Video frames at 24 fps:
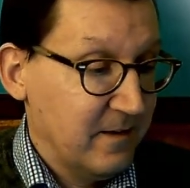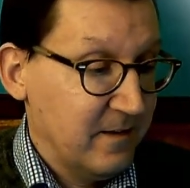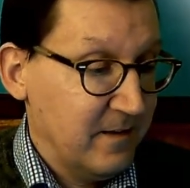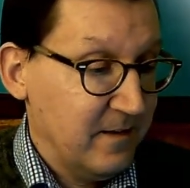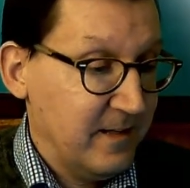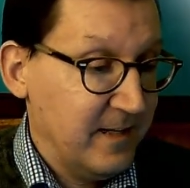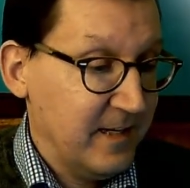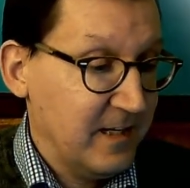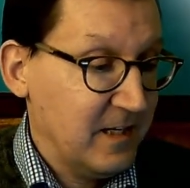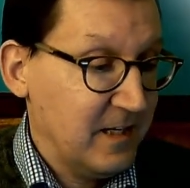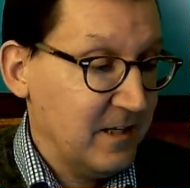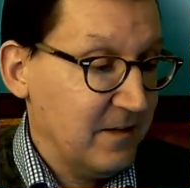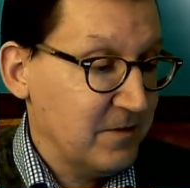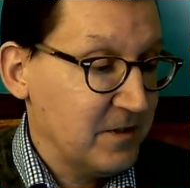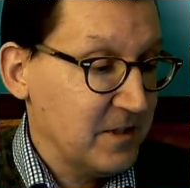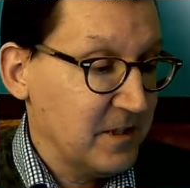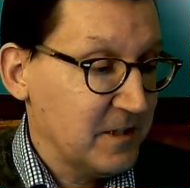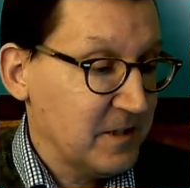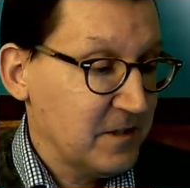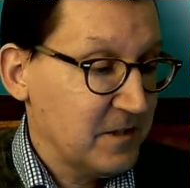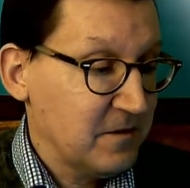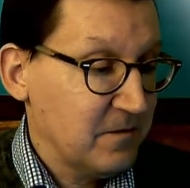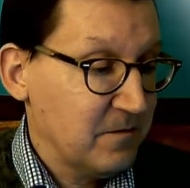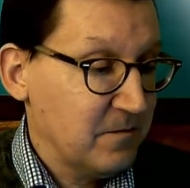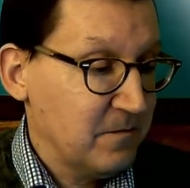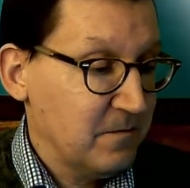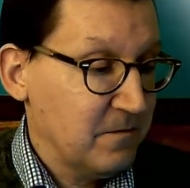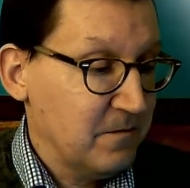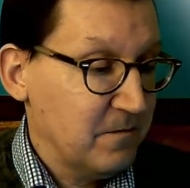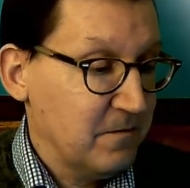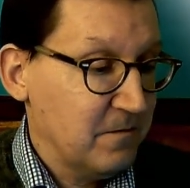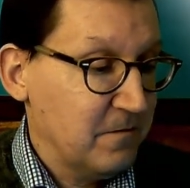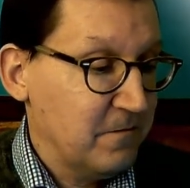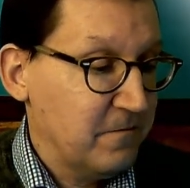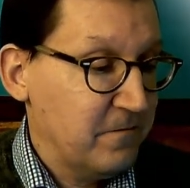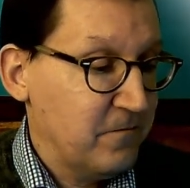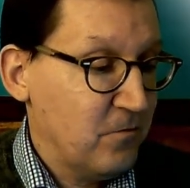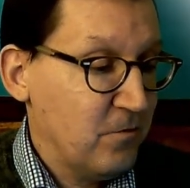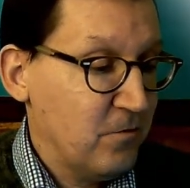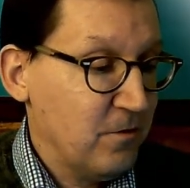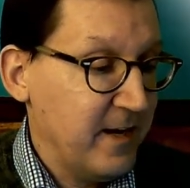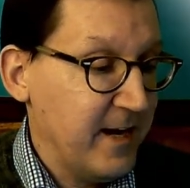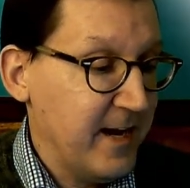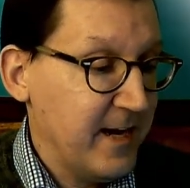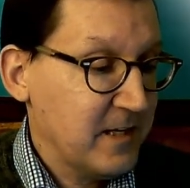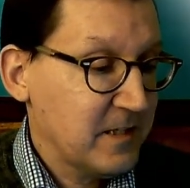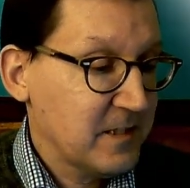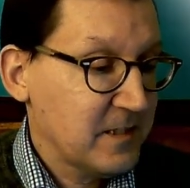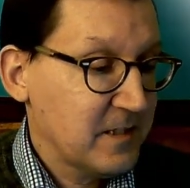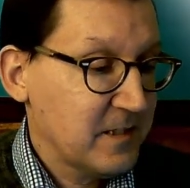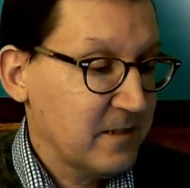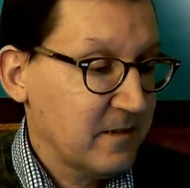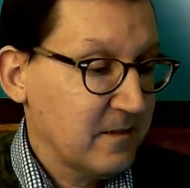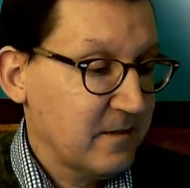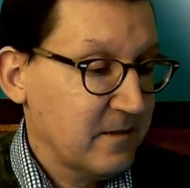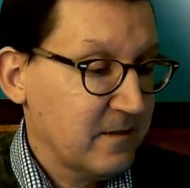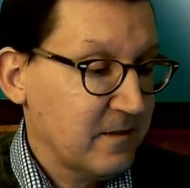That gives us 4x.